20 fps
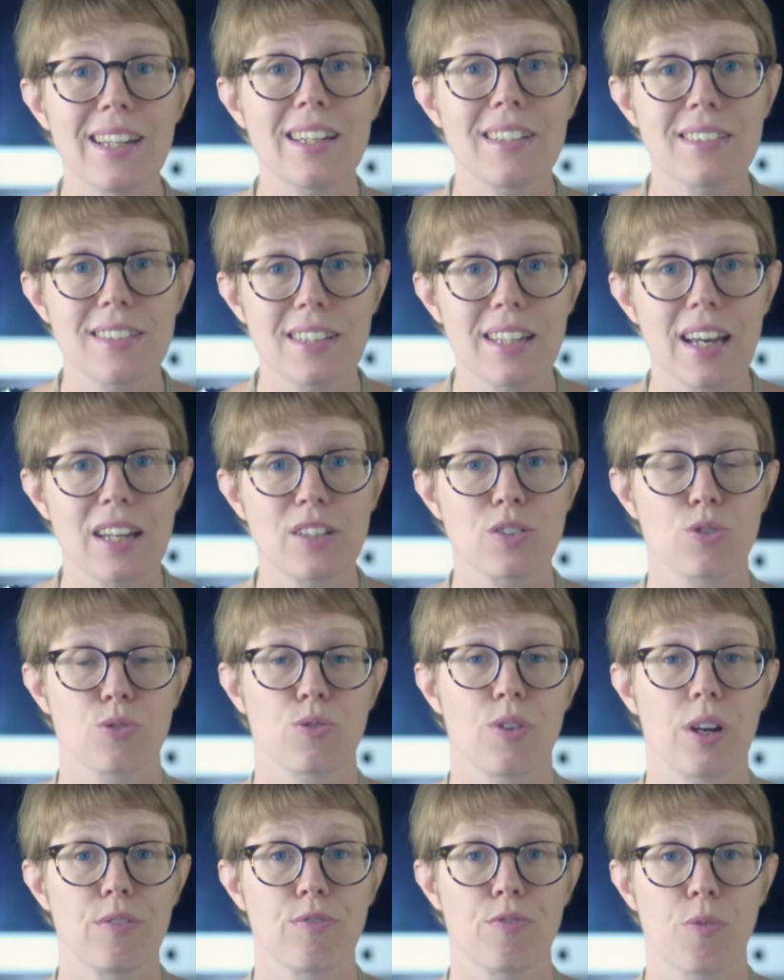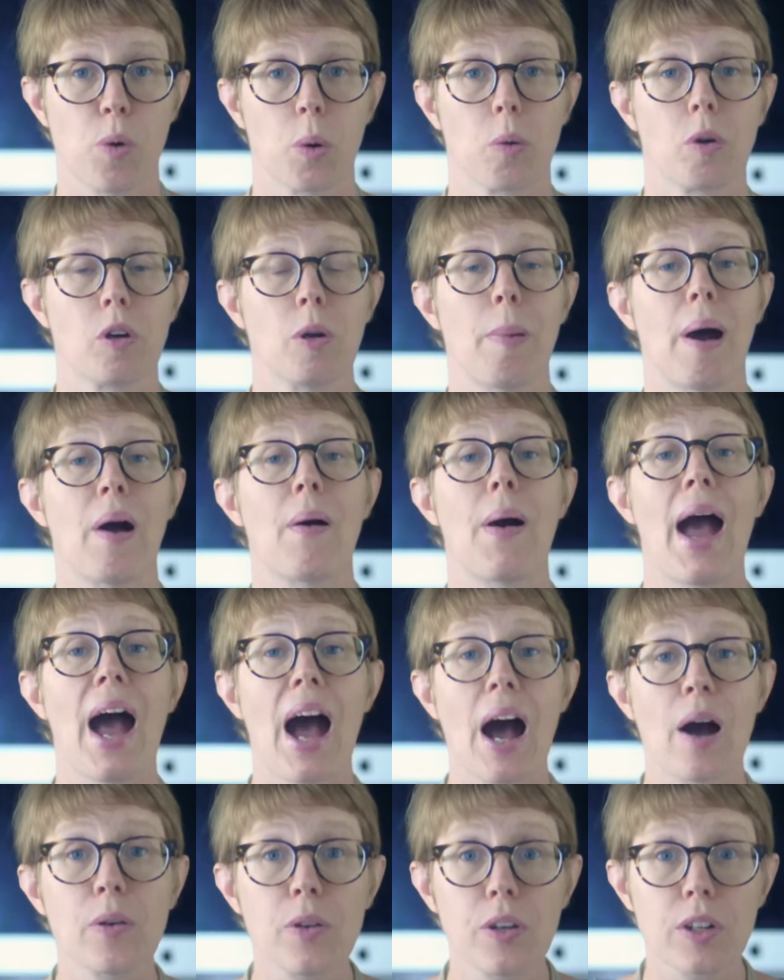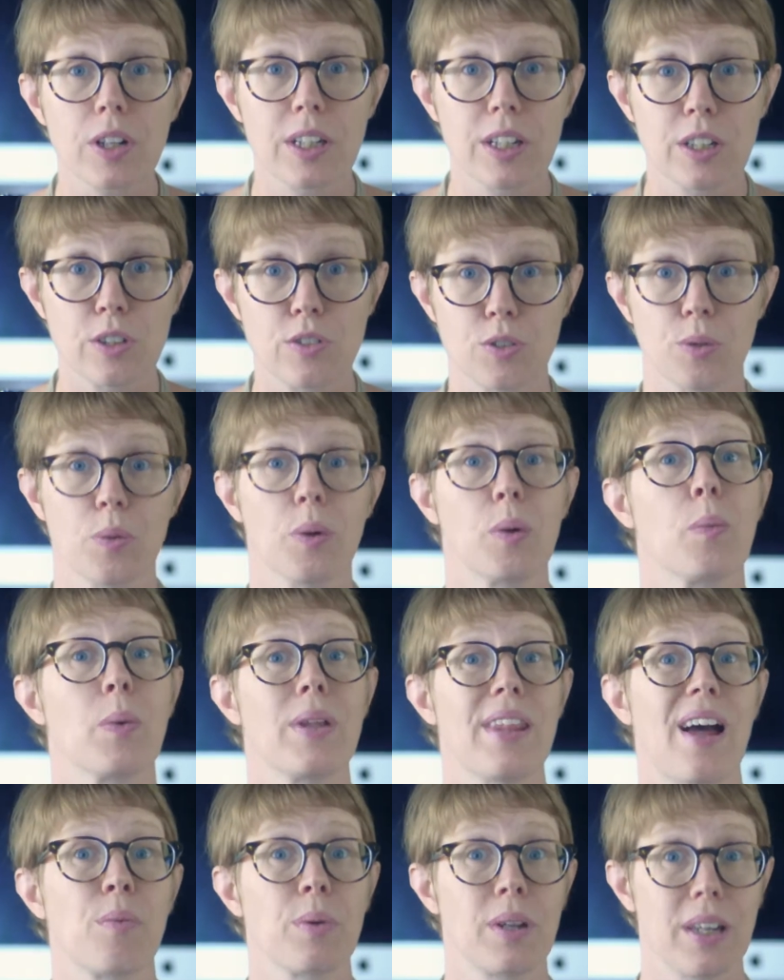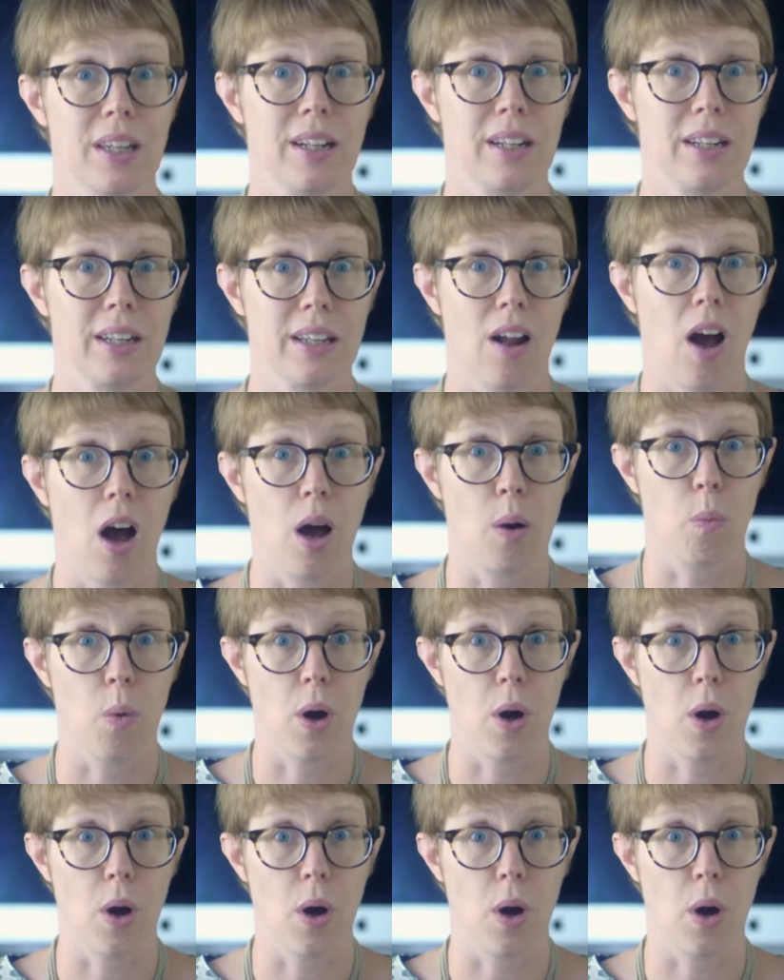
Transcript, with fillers: easy and straightforward about how you're going to do it without getting in hot